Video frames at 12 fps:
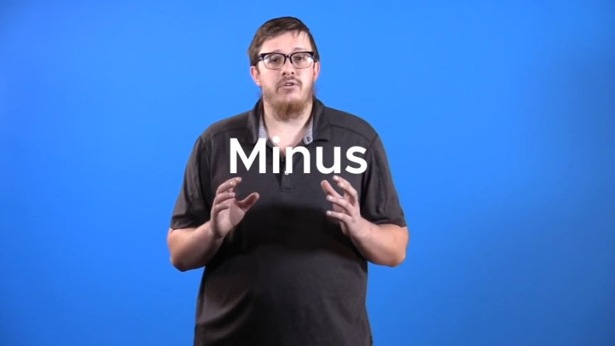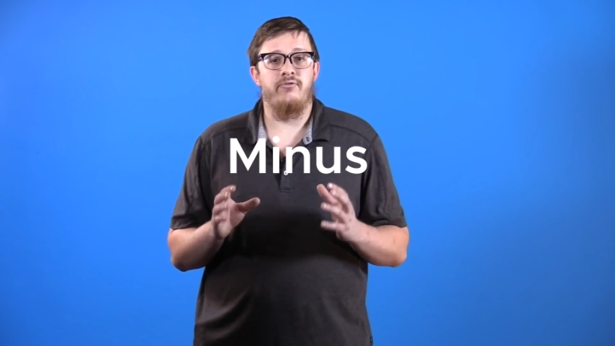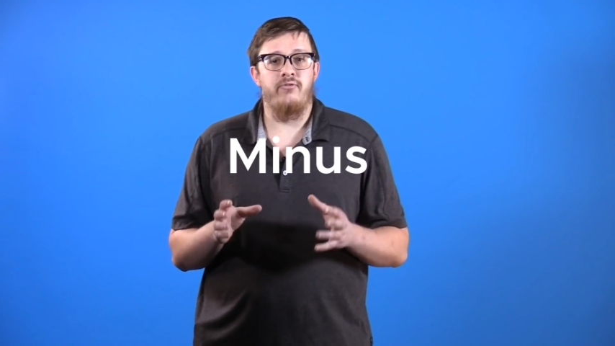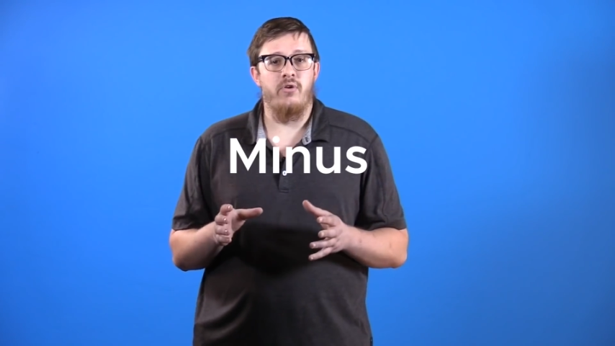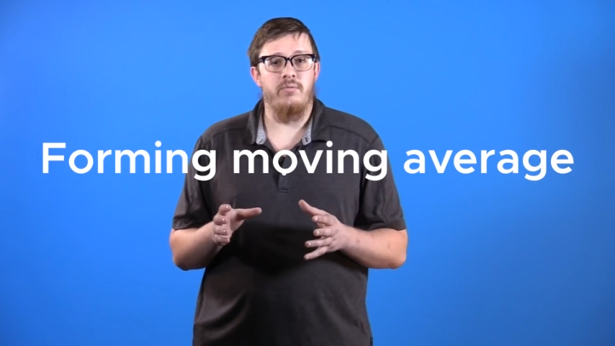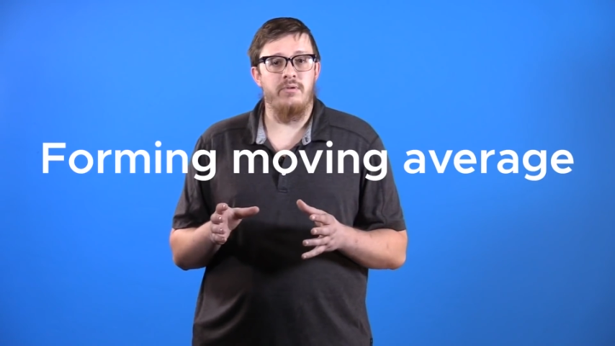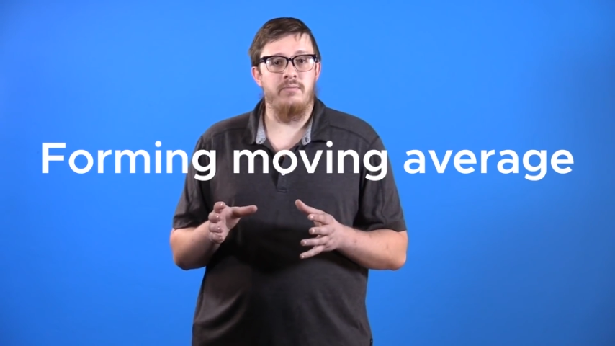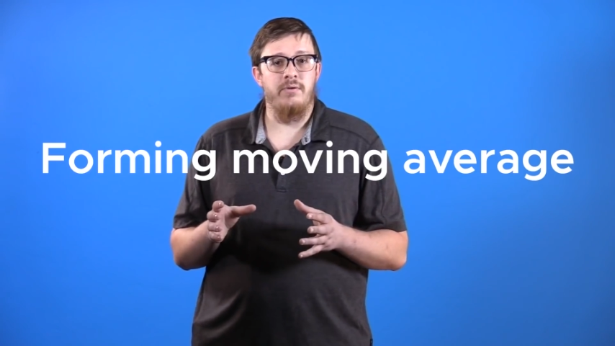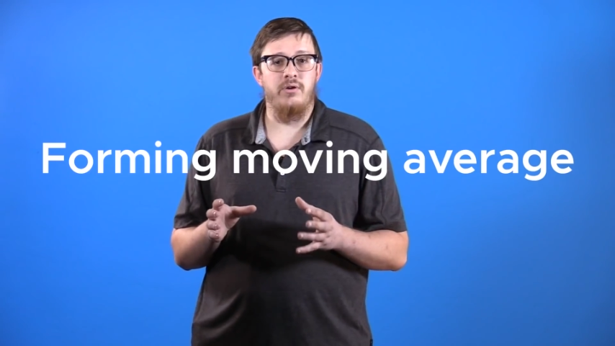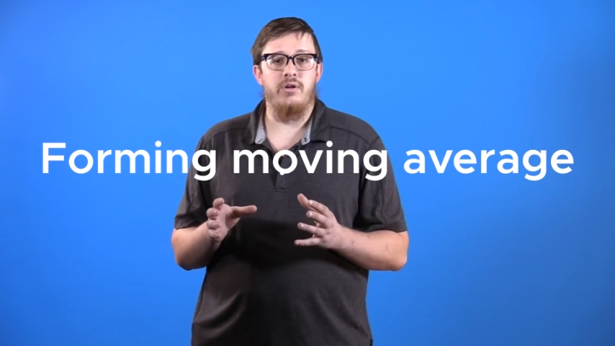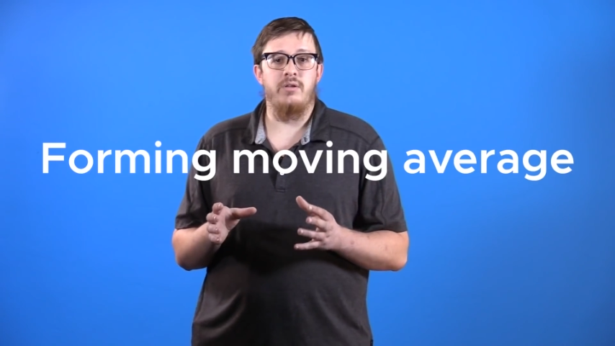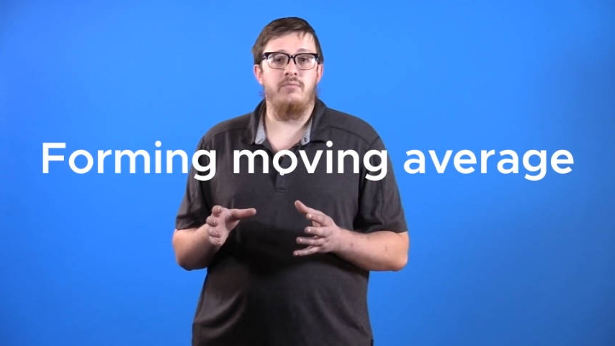your forming
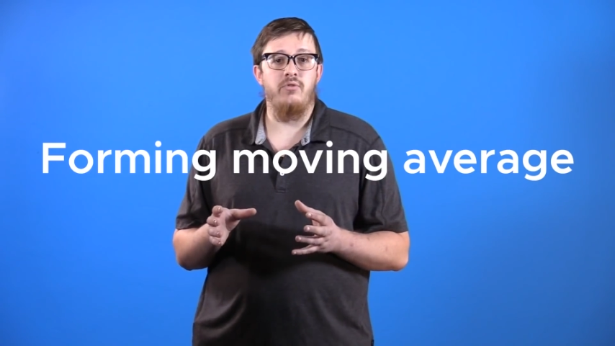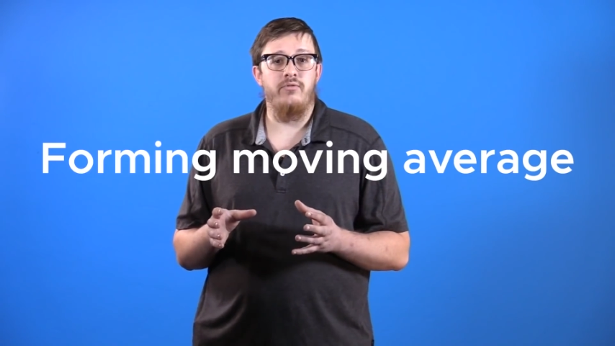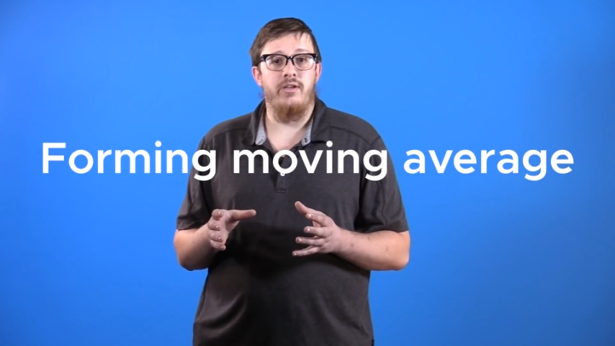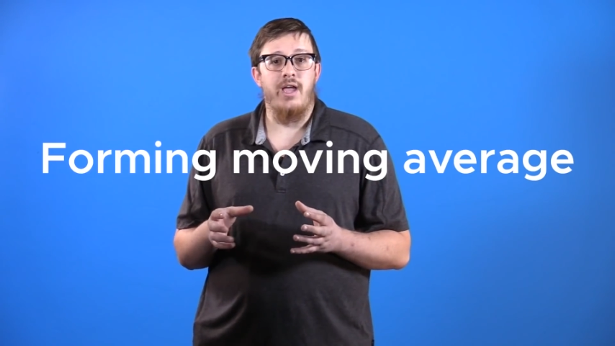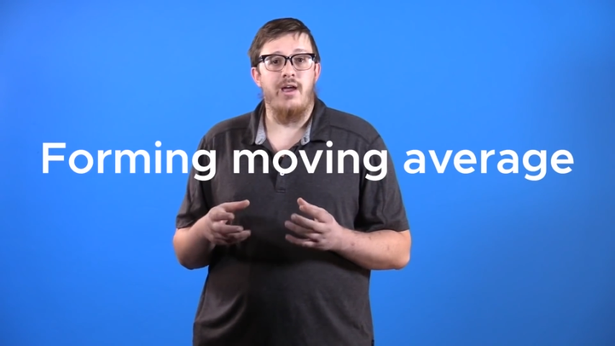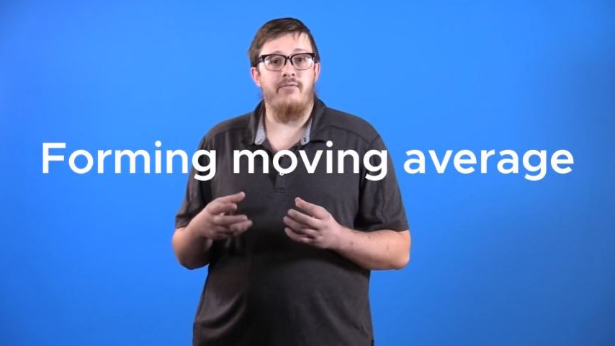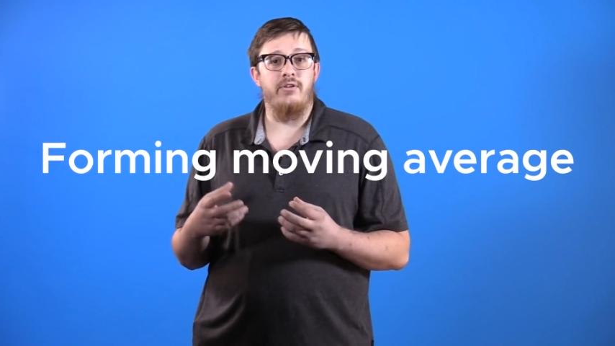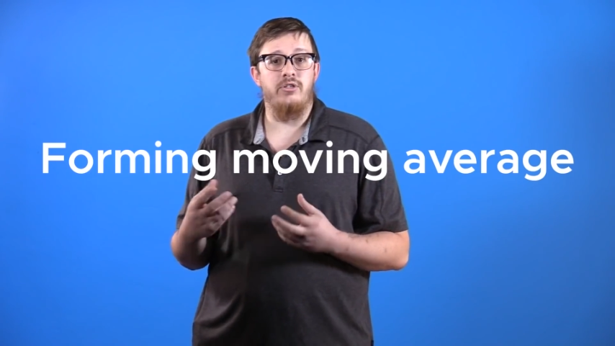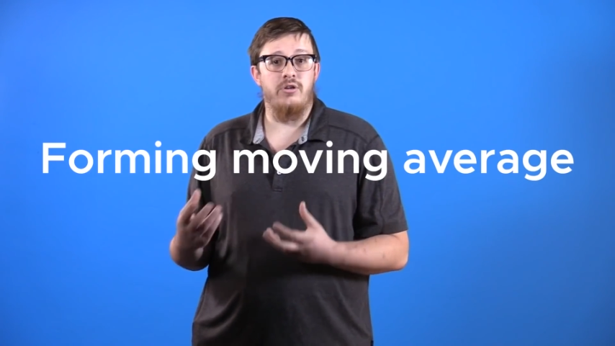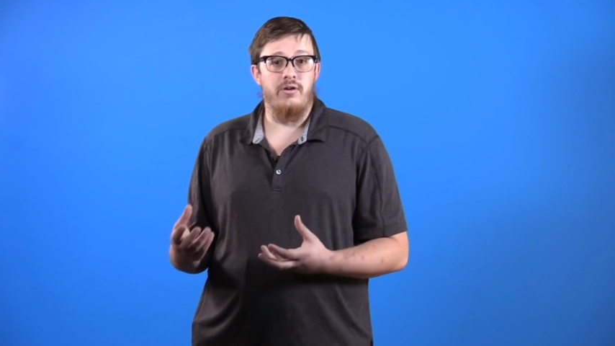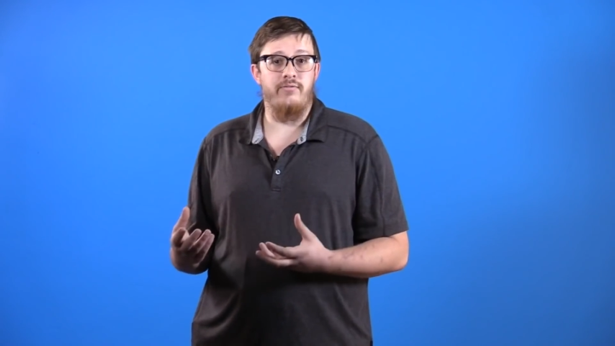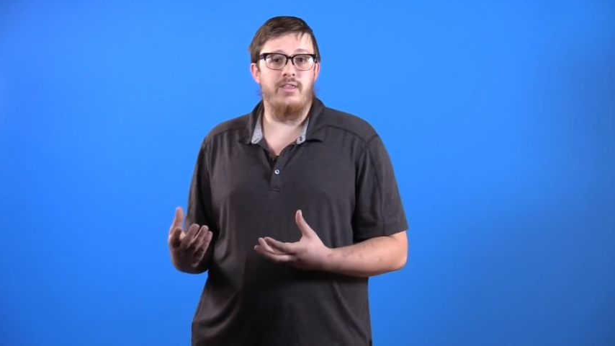period moving
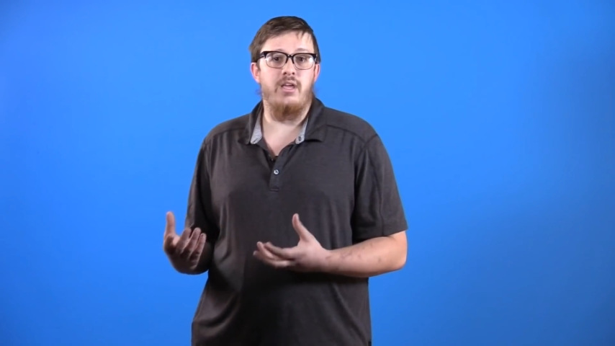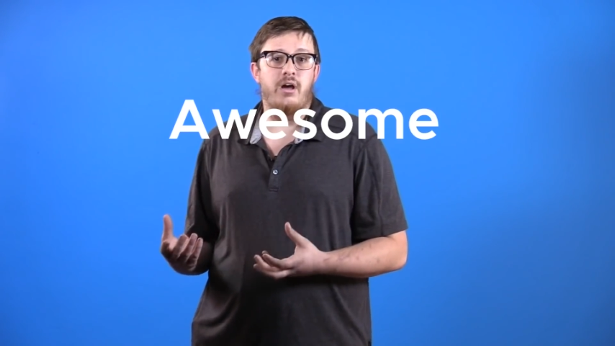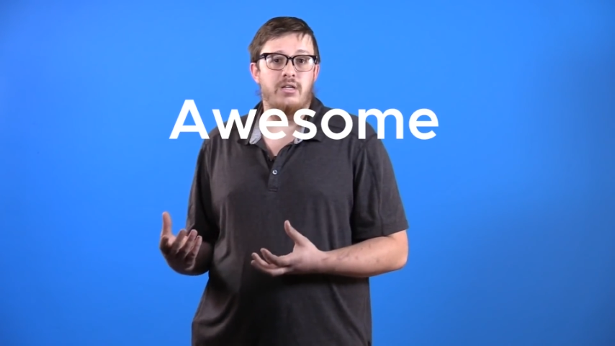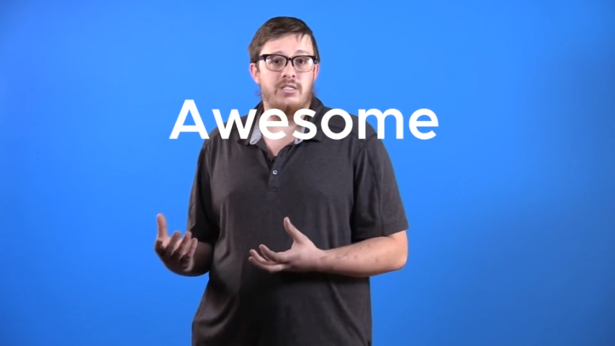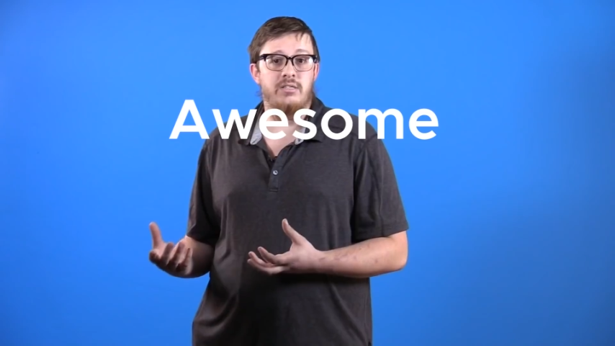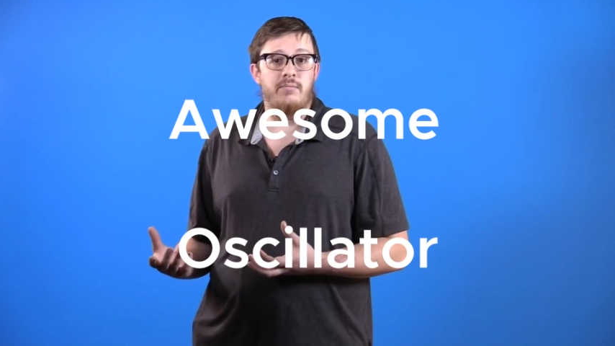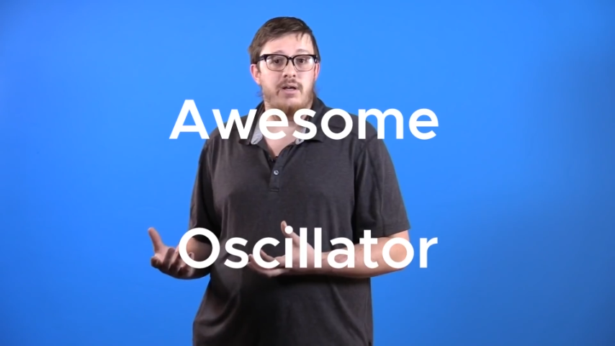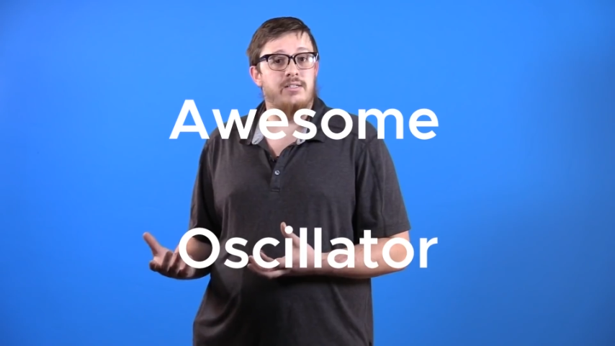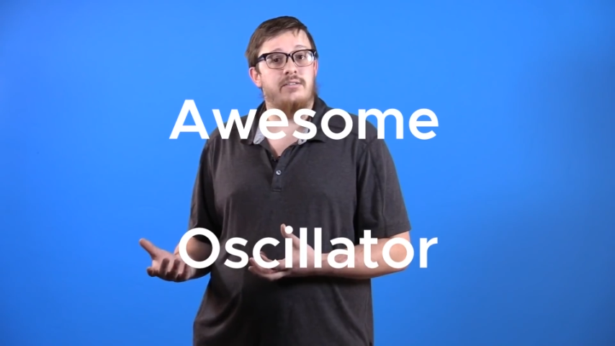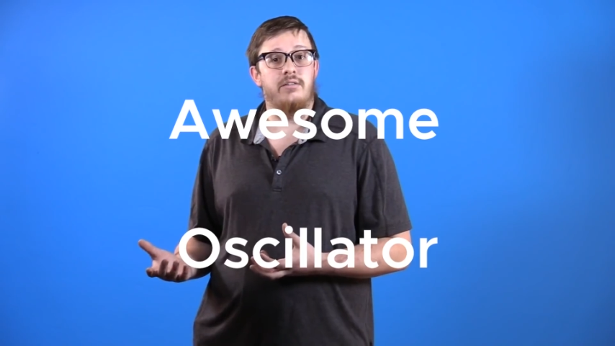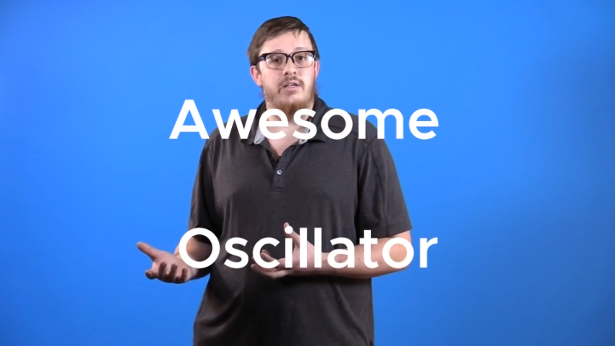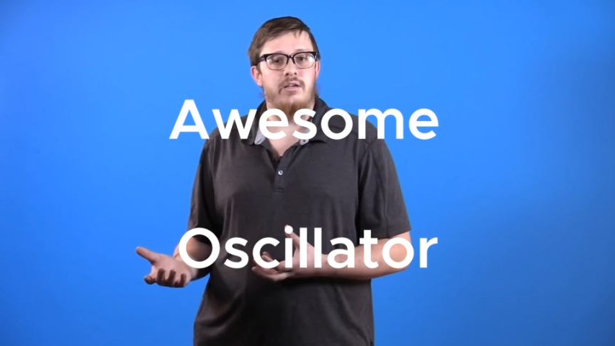average of the Awesome
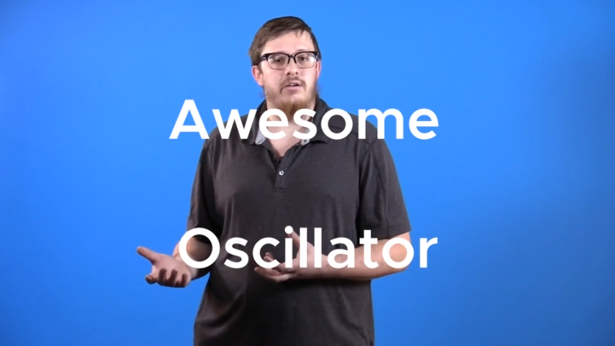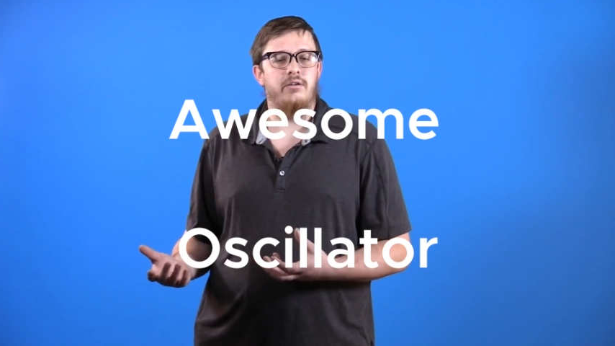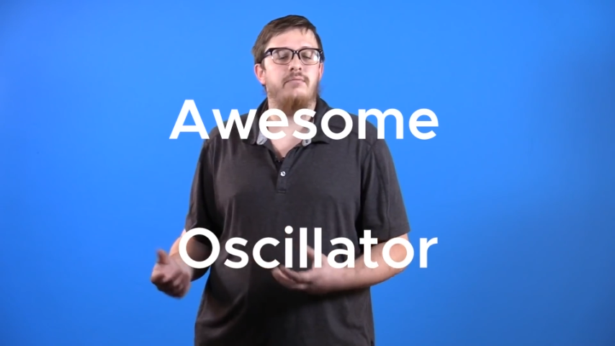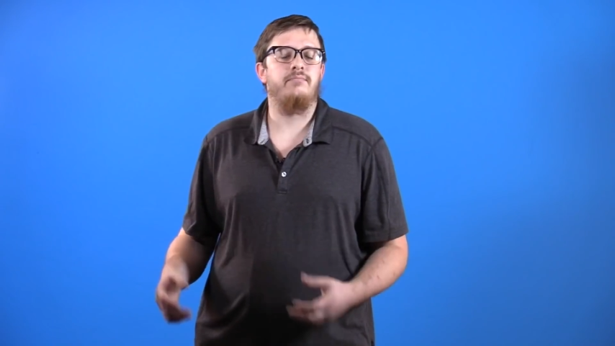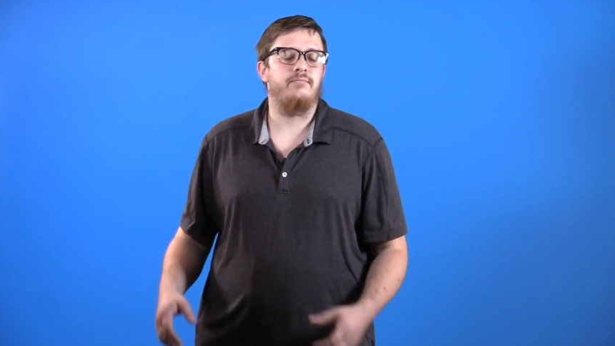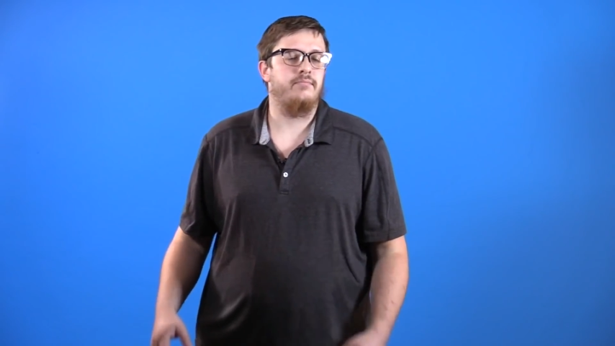Oscillator.